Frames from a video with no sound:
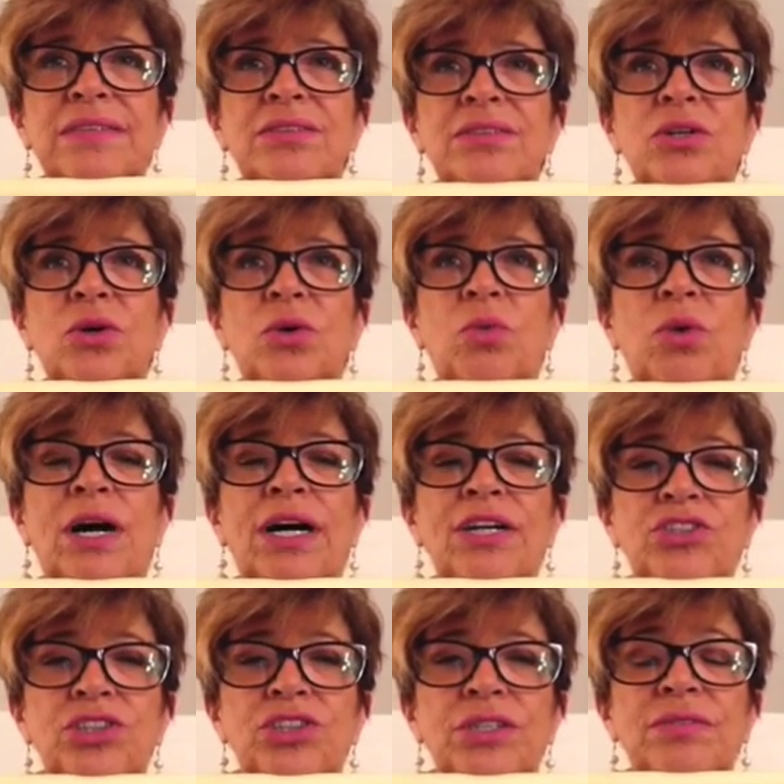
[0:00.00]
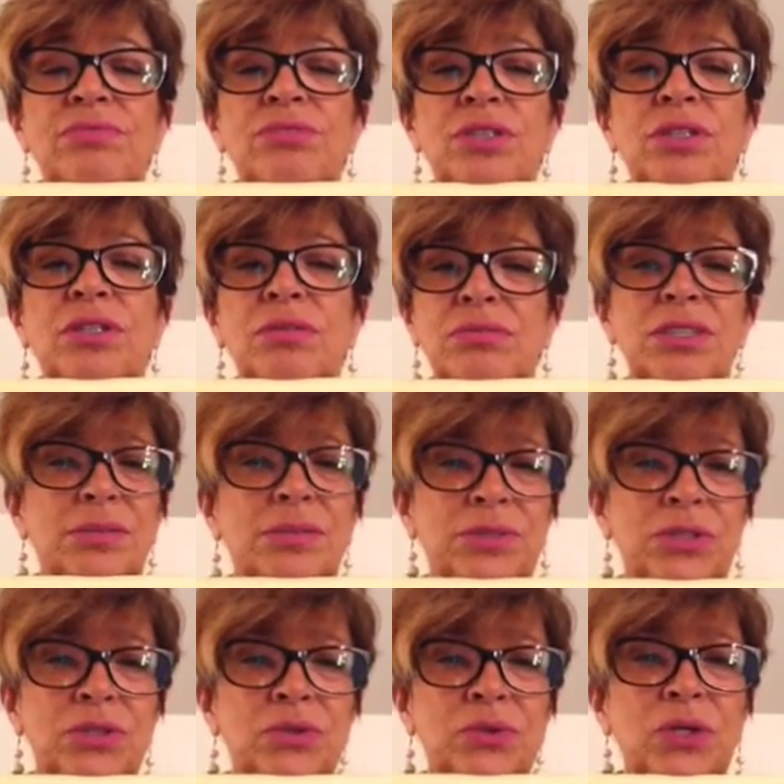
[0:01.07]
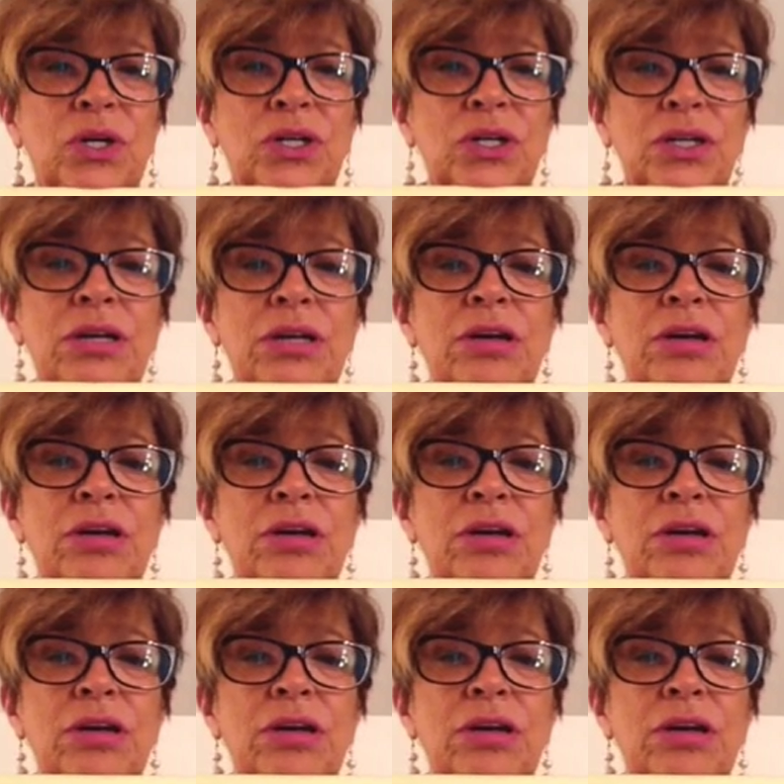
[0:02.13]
you know, watching, you know, something too long.